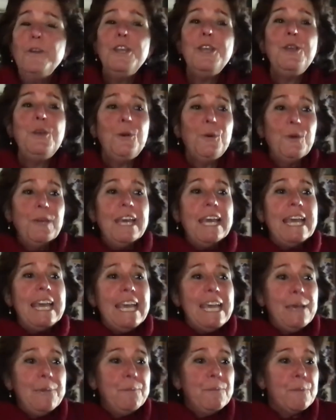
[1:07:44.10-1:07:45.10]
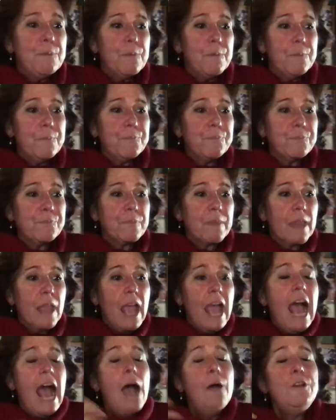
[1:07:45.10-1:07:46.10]
do you keep
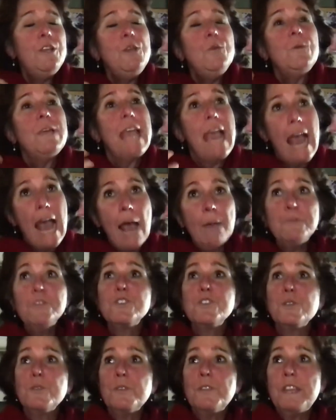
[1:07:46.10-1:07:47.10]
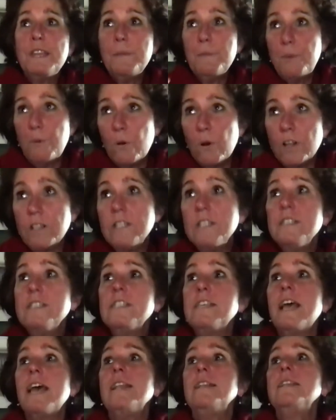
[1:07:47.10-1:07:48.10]
how do you capture the
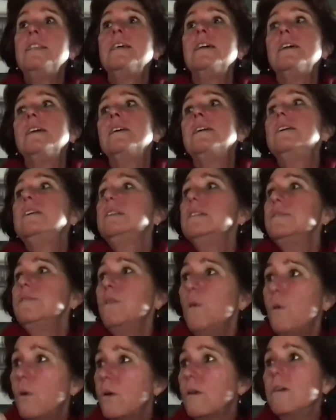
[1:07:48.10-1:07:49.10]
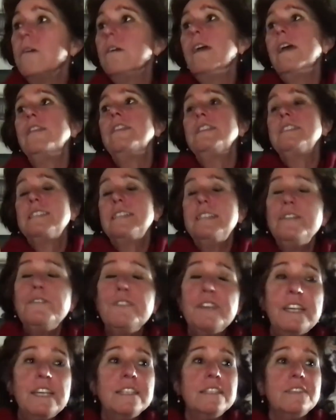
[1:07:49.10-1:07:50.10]
importance and the horror and the
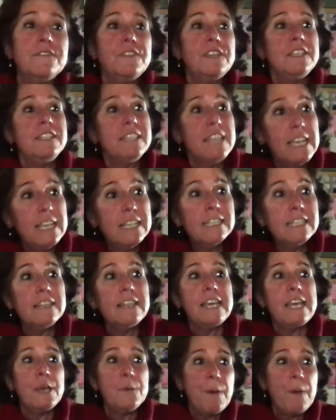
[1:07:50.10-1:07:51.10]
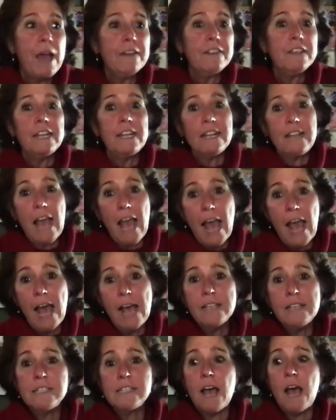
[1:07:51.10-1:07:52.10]
significance of these things and the impact that it
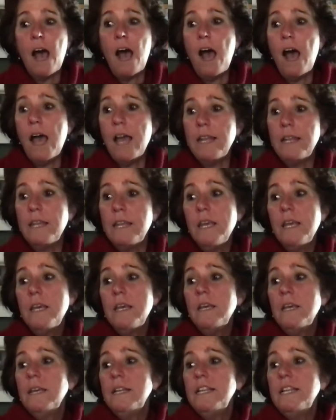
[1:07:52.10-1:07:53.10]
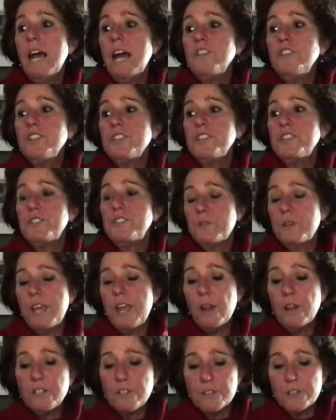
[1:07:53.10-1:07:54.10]
has on not just your
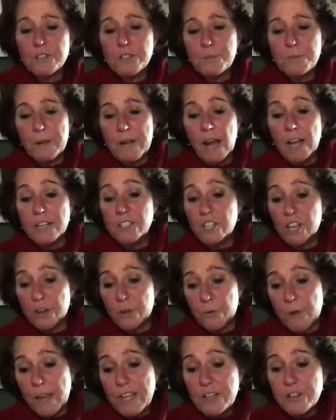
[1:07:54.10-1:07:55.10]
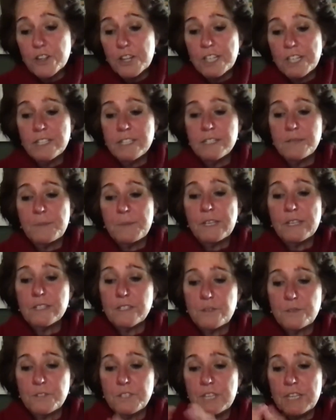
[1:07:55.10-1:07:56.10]
characters but on generations
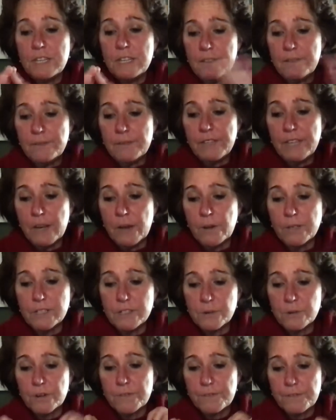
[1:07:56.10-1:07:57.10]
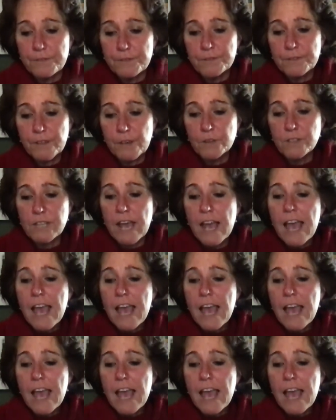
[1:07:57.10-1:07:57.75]
because you see you know it sort of goes